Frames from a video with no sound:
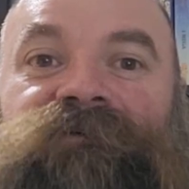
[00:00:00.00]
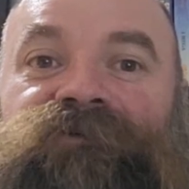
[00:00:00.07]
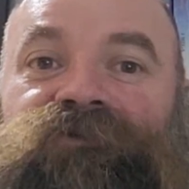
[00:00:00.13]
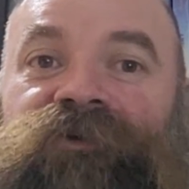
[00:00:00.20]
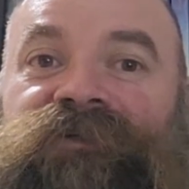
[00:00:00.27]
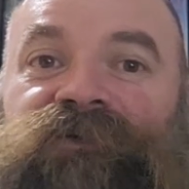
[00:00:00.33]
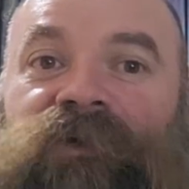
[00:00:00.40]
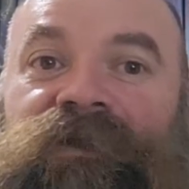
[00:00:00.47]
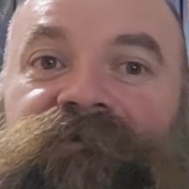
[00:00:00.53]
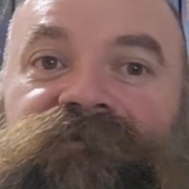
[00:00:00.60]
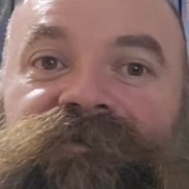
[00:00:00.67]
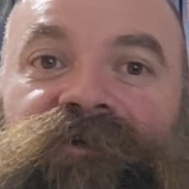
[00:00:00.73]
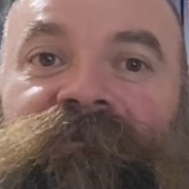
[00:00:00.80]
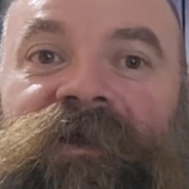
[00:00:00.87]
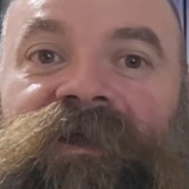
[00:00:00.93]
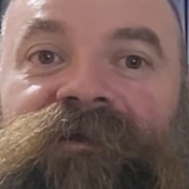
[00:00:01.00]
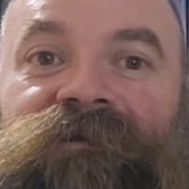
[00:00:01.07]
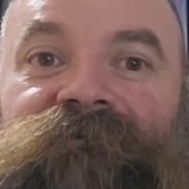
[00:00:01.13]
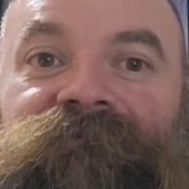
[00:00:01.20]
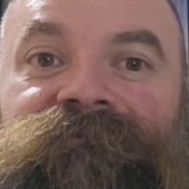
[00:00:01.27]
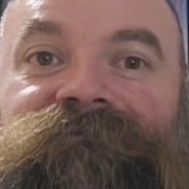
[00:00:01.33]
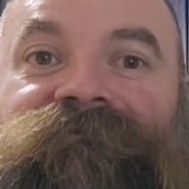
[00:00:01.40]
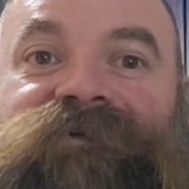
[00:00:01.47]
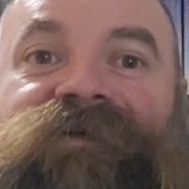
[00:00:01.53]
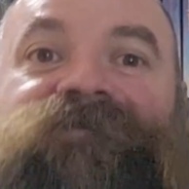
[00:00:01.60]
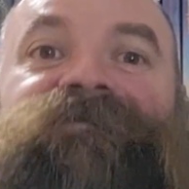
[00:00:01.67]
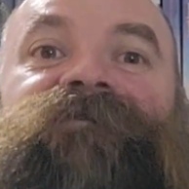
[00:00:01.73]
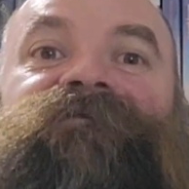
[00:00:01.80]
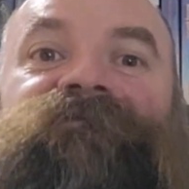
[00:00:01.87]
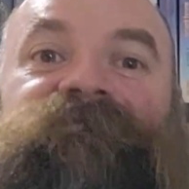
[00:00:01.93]
a reason why they're still making them, because
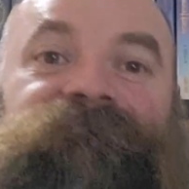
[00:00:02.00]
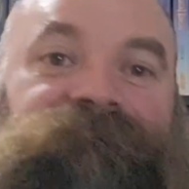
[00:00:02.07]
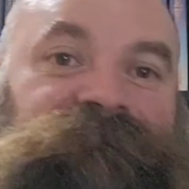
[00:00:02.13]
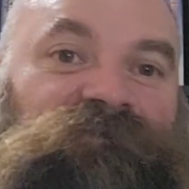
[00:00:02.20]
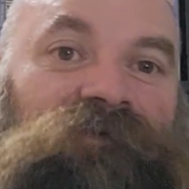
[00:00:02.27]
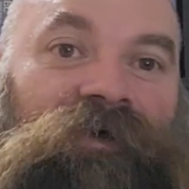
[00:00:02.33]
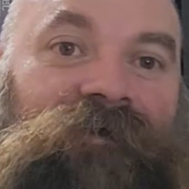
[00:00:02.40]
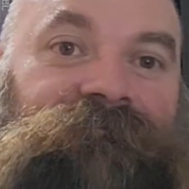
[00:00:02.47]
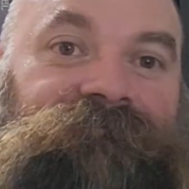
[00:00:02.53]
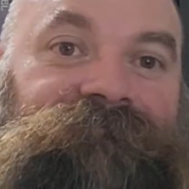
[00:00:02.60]
they're fun.